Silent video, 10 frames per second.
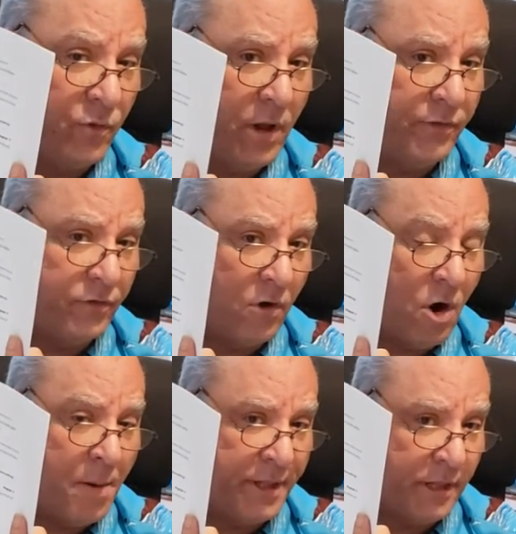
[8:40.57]
The rest
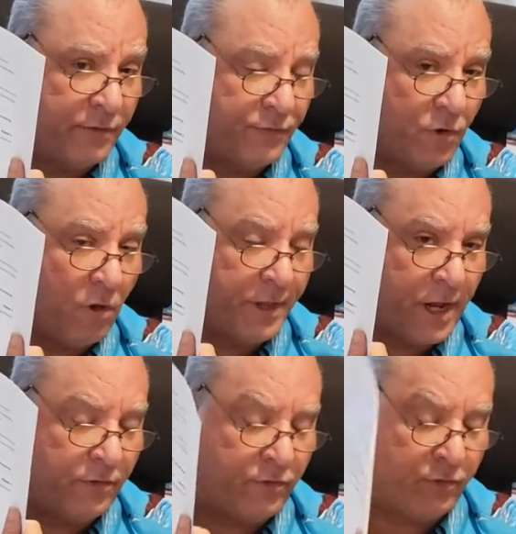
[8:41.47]
are army lists for all the
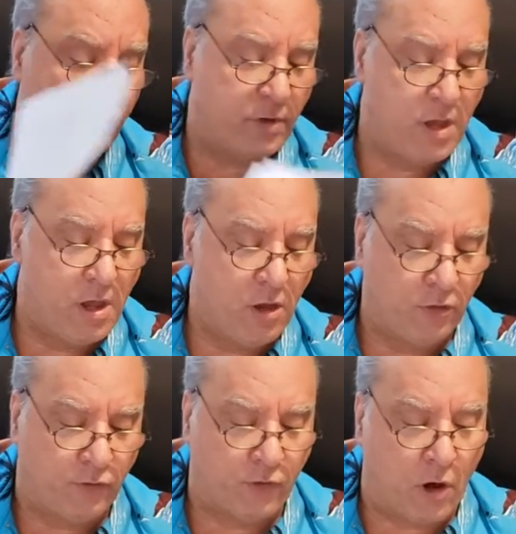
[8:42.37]
nations.
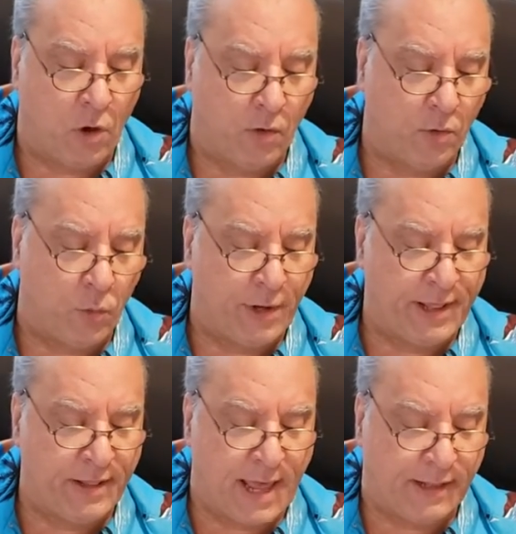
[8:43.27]
So
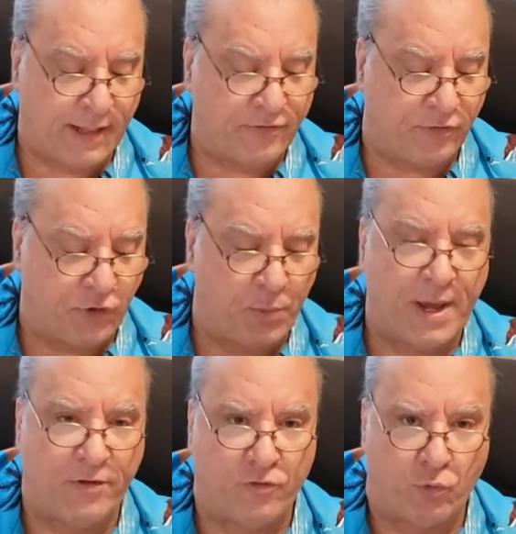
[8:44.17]
really, like, less than 2
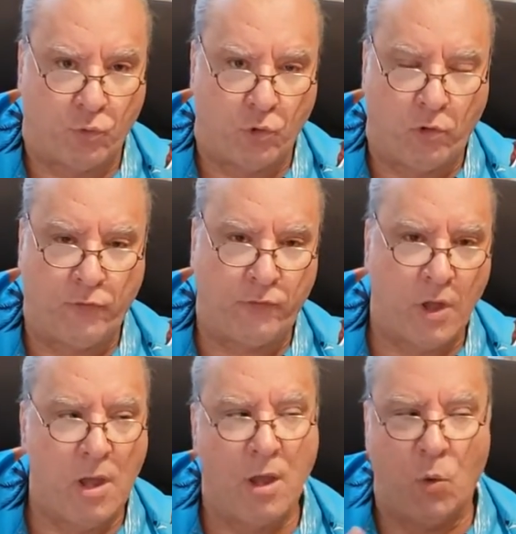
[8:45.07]
pages of rules.
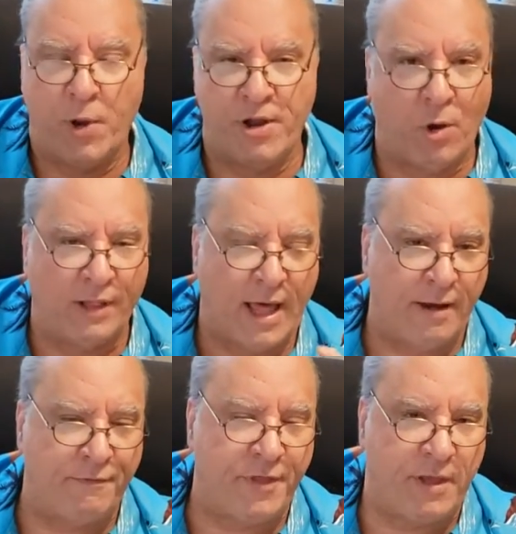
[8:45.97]
We know a
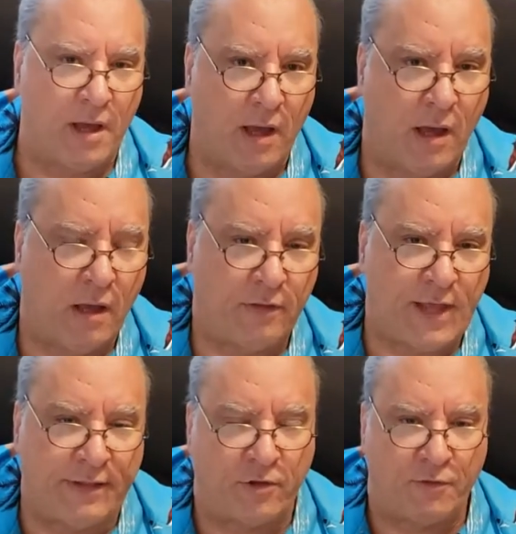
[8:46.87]
lot of the
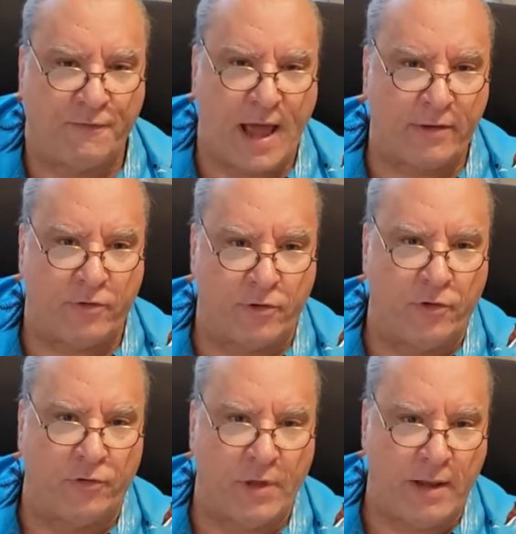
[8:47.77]
tactical
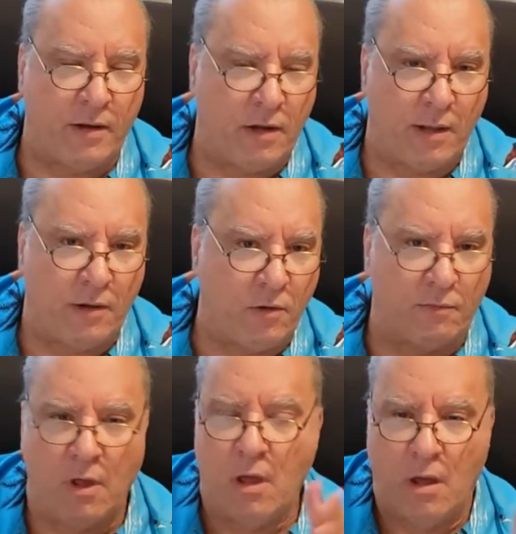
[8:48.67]
factors and
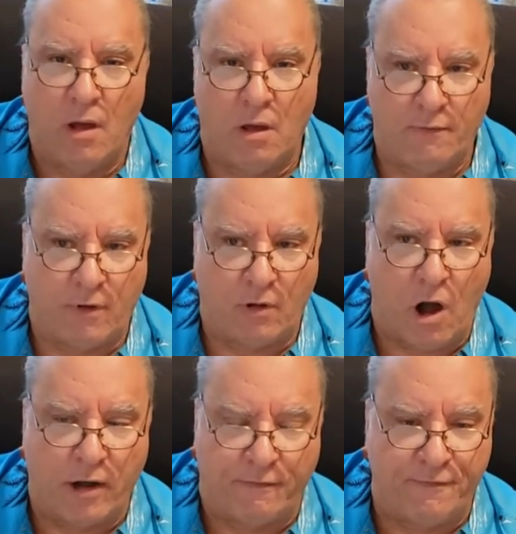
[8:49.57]

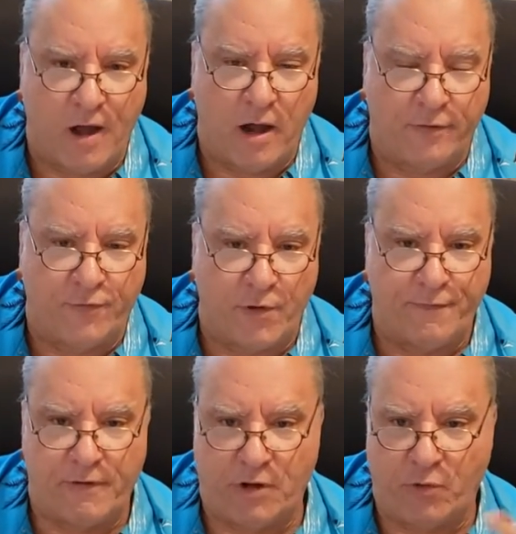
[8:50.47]
arc of fire is
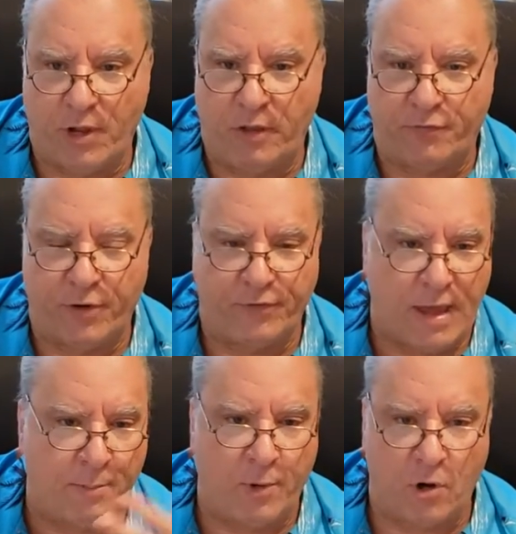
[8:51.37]
45 degrees, for
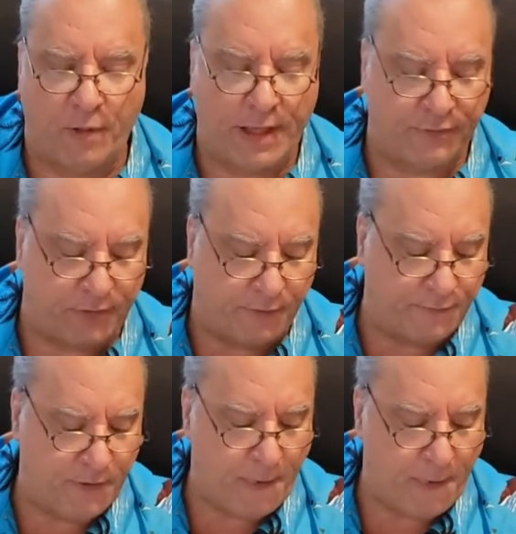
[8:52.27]
example, and all that stuff.